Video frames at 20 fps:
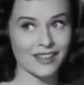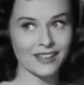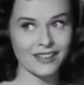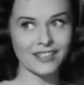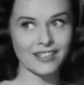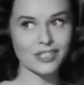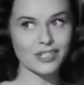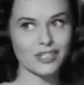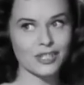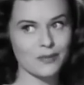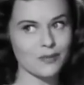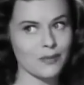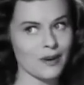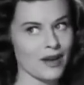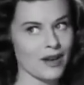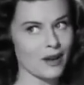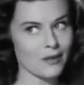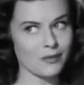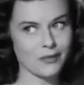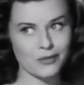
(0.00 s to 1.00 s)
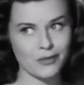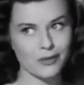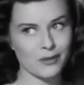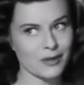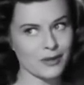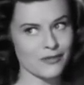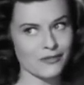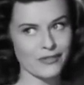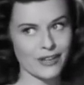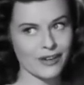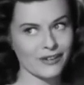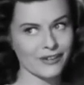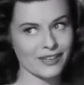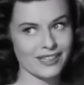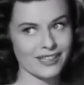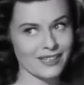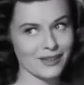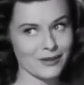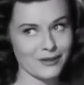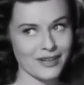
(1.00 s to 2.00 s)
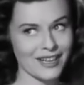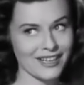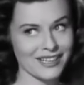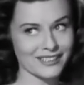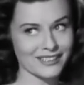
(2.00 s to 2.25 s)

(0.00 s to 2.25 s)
real-life story of Paulette Goddard.